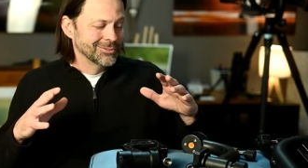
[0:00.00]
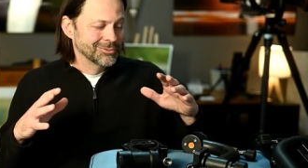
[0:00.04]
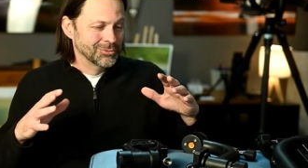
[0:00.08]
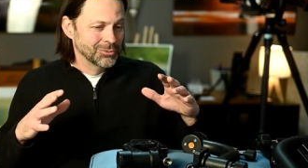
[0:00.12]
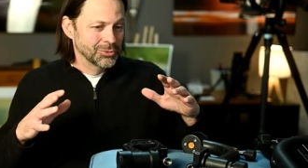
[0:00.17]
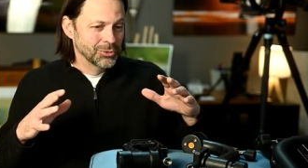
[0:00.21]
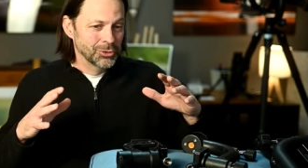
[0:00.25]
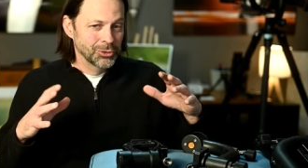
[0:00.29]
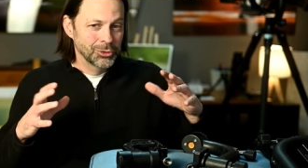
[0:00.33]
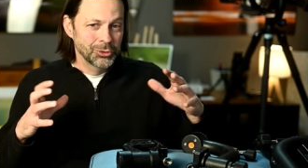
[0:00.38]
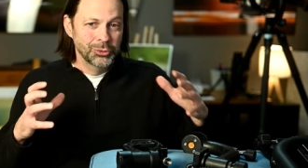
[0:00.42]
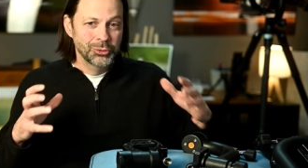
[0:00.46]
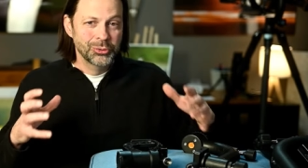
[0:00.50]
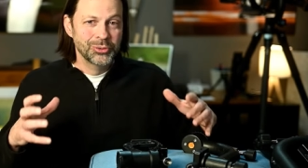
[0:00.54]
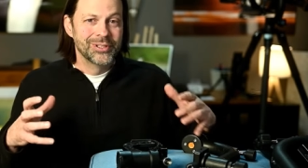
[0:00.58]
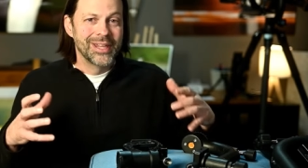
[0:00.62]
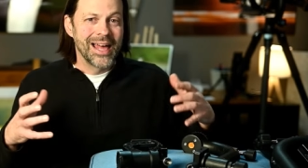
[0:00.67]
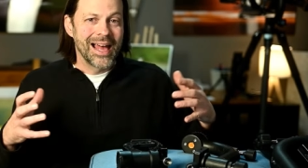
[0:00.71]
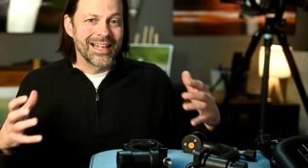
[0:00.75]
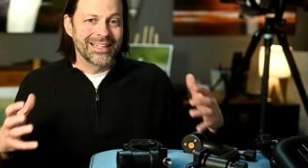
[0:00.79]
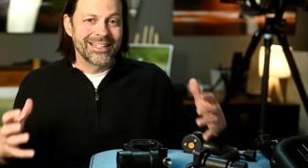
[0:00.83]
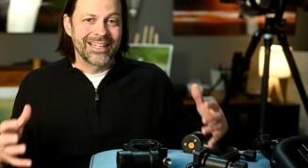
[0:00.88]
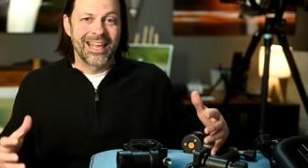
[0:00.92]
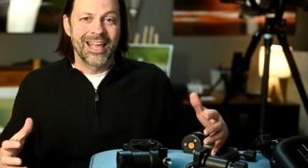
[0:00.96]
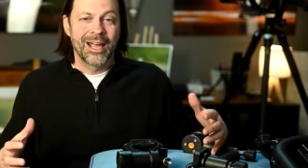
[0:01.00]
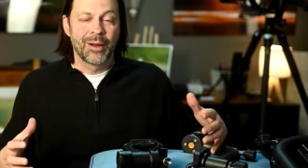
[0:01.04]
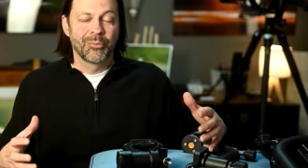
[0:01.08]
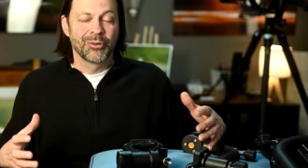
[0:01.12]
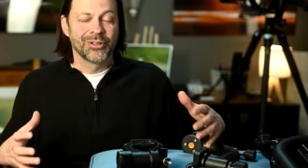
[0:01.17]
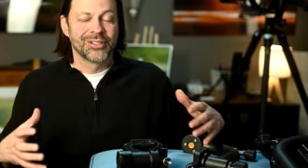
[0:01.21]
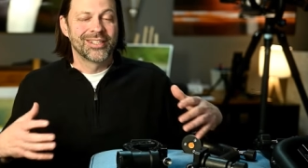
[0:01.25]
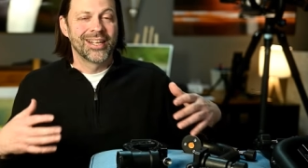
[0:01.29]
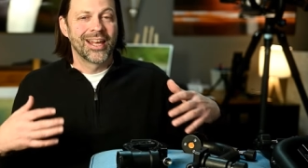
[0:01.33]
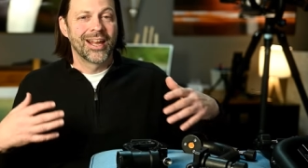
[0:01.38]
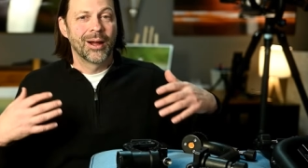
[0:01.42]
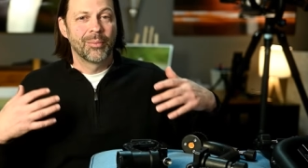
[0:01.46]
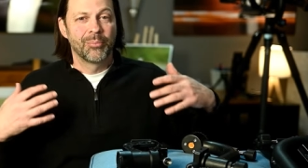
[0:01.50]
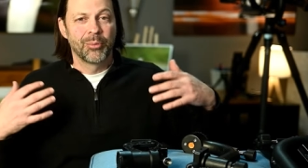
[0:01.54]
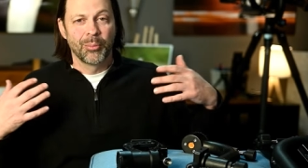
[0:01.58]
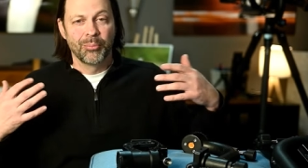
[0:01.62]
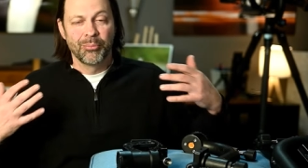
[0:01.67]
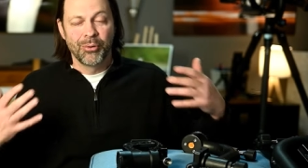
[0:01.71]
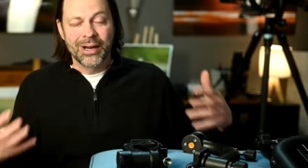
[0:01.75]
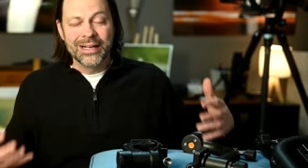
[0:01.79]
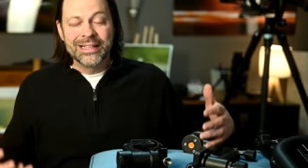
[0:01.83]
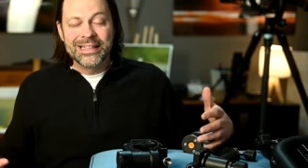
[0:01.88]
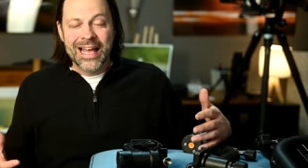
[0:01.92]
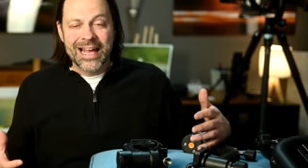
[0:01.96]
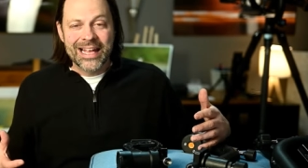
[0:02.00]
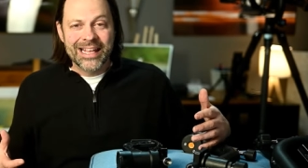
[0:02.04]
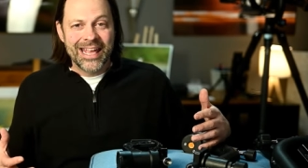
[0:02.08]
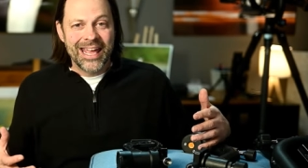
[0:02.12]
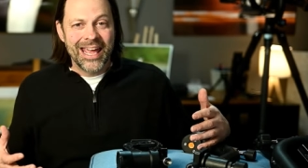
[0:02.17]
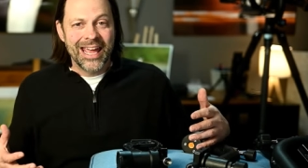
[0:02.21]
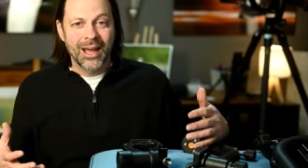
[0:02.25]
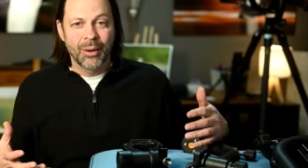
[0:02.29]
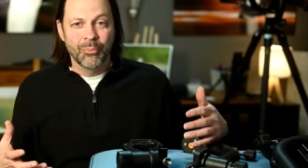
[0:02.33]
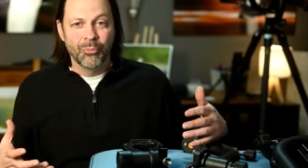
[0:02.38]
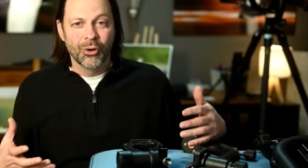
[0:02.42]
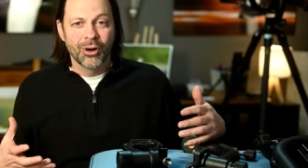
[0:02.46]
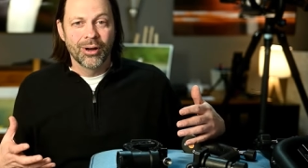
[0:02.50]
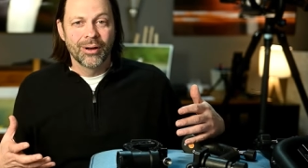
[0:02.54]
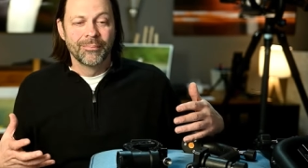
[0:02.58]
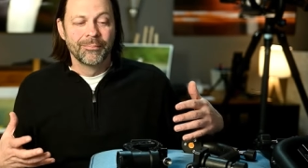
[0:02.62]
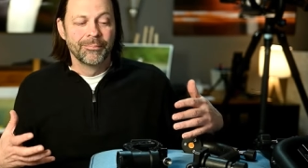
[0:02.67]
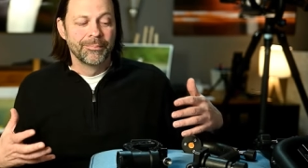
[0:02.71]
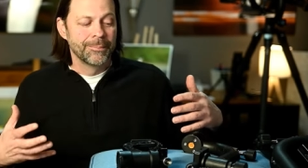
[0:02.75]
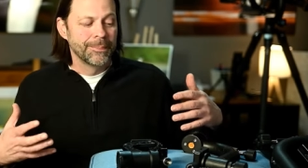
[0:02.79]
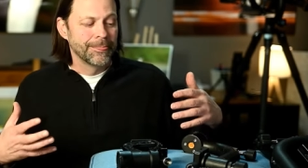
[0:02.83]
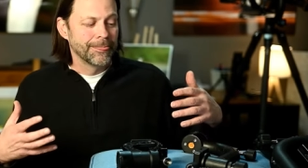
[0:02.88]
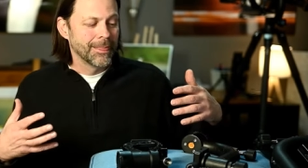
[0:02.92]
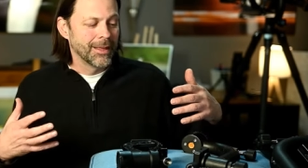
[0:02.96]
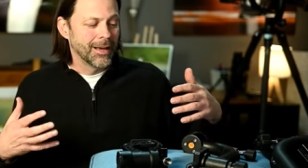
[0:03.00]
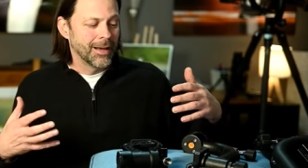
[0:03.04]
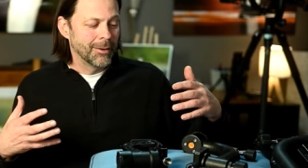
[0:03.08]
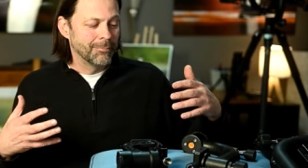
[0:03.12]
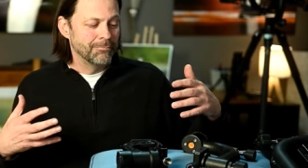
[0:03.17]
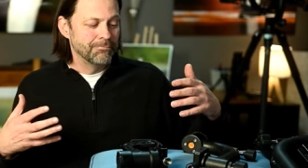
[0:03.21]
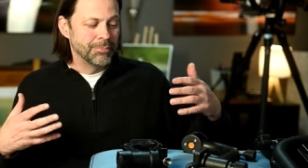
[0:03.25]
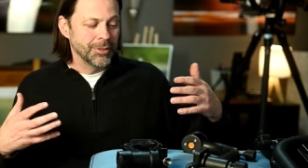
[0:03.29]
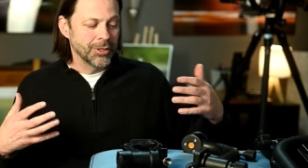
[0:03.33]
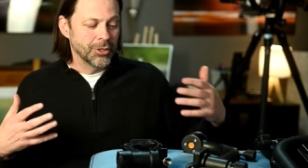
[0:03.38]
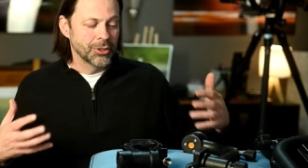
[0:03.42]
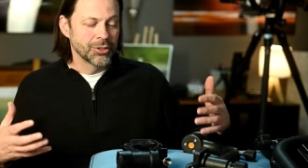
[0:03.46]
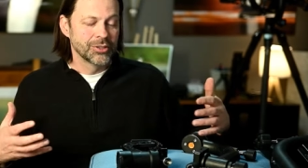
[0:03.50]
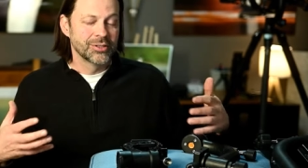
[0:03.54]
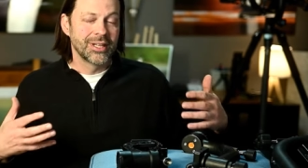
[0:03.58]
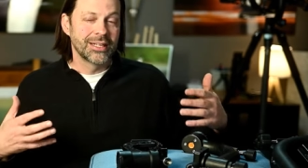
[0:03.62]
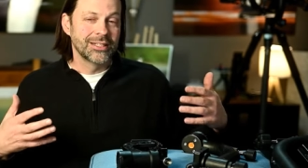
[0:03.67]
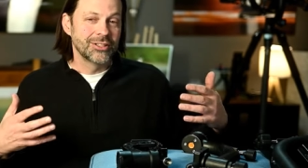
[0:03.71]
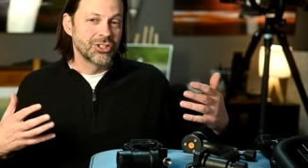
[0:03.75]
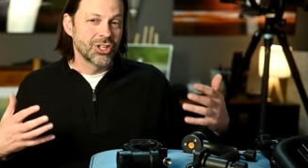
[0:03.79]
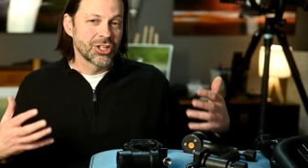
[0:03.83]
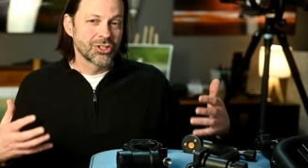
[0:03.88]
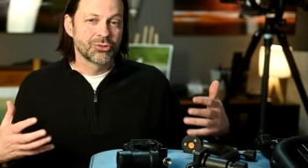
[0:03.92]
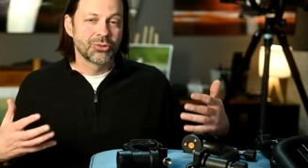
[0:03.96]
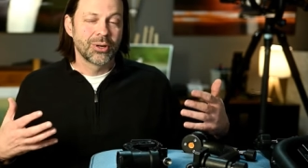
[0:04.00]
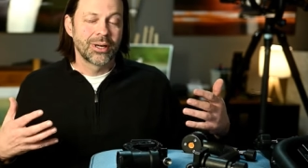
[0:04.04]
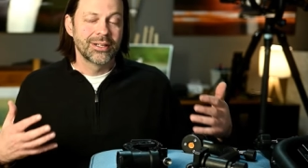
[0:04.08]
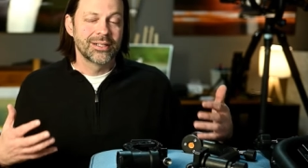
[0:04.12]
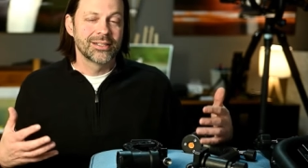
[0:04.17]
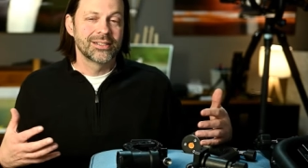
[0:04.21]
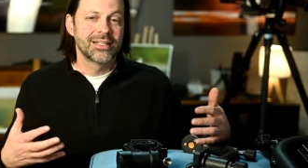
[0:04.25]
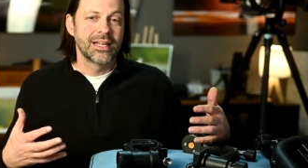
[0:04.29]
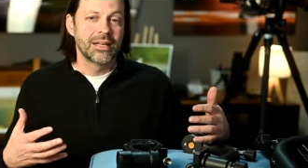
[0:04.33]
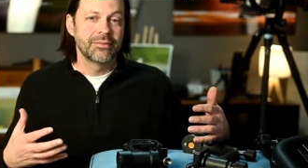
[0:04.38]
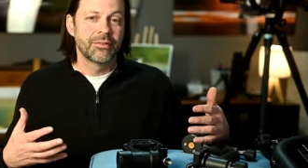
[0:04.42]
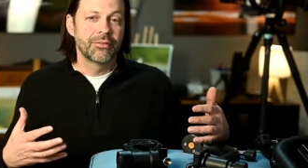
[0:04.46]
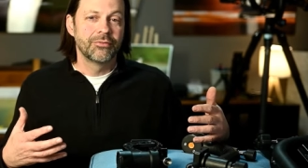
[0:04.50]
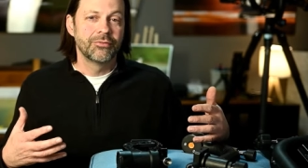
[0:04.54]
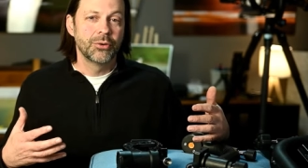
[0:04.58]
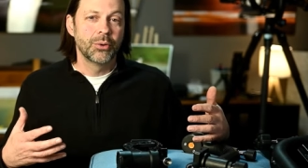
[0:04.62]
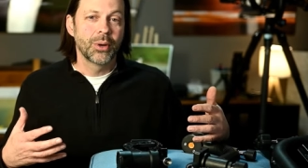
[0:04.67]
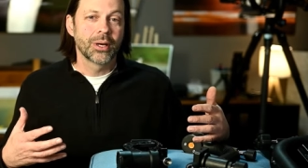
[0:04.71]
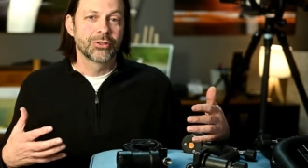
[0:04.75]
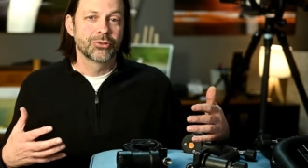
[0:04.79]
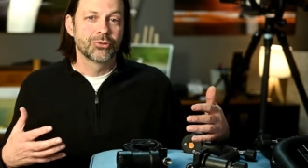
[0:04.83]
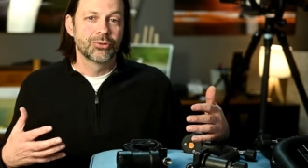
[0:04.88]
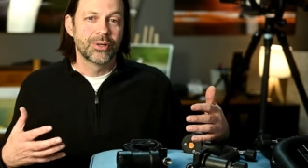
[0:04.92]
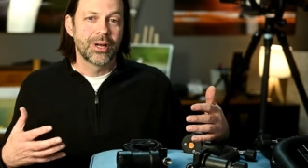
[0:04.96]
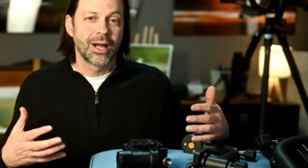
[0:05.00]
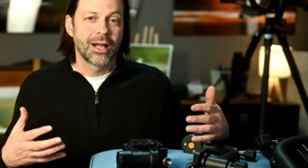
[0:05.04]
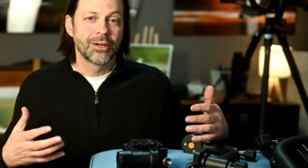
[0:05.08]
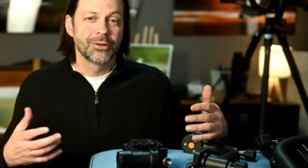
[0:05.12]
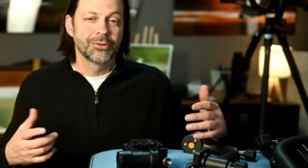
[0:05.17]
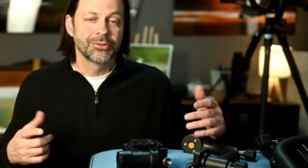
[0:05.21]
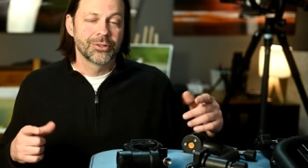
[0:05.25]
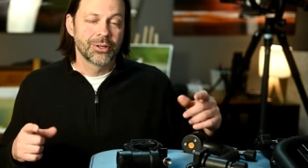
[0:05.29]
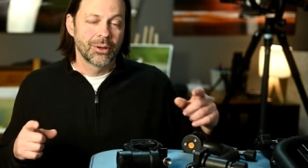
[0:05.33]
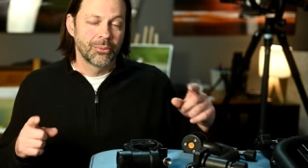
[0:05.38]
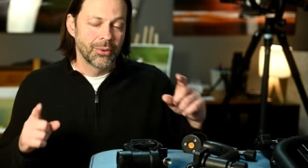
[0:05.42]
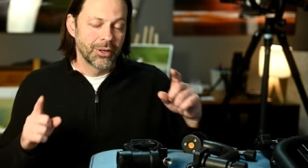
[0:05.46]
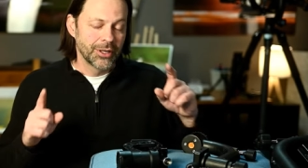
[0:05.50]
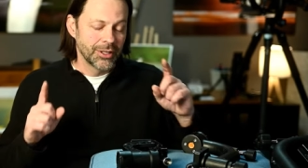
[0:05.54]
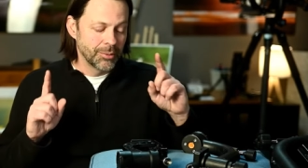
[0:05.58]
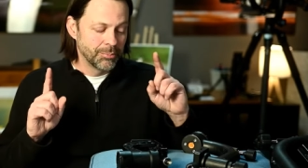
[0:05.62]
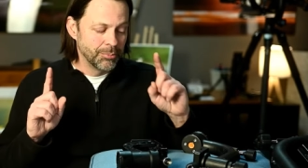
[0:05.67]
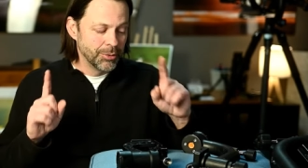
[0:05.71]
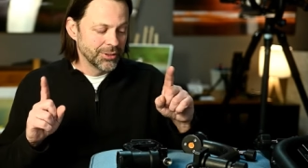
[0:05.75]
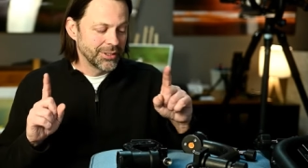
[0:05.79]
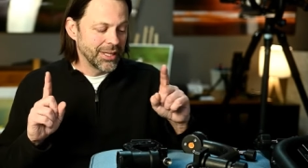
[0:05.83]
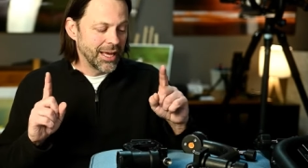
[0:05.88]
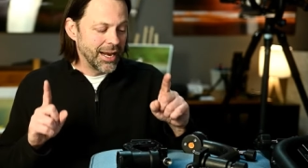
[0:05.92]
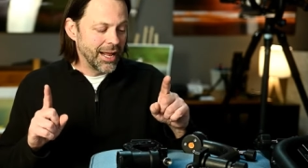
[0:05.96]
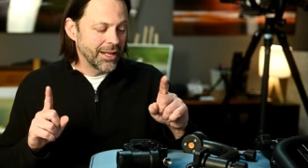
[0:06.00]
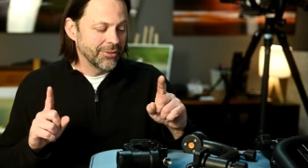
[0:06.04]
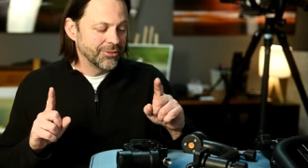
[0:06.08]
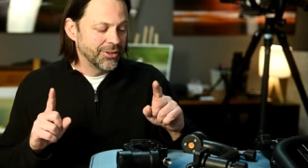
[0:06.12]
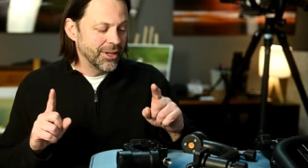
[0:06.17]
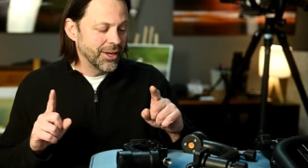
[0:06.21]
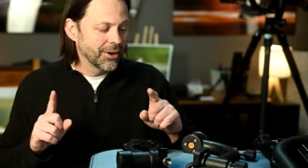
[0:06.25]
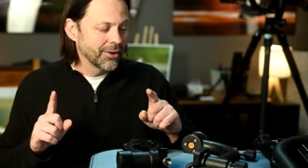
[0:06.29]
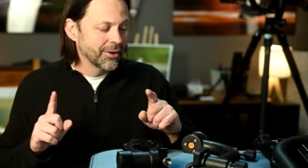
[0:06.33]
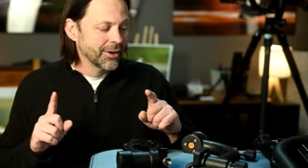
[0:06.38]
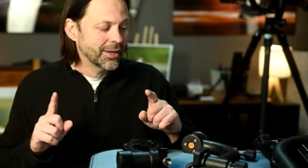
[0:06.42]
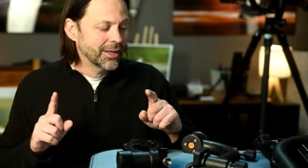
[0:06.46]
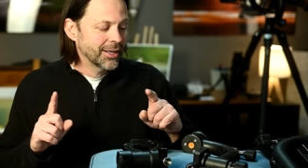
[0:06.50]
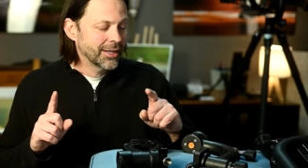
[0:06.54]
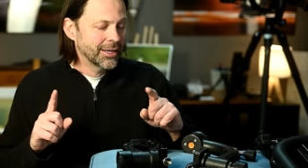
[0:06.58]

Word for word: lose that camera setup or break that camera um, because they just tried to save a few extra dollars. So I wanted to put that out there.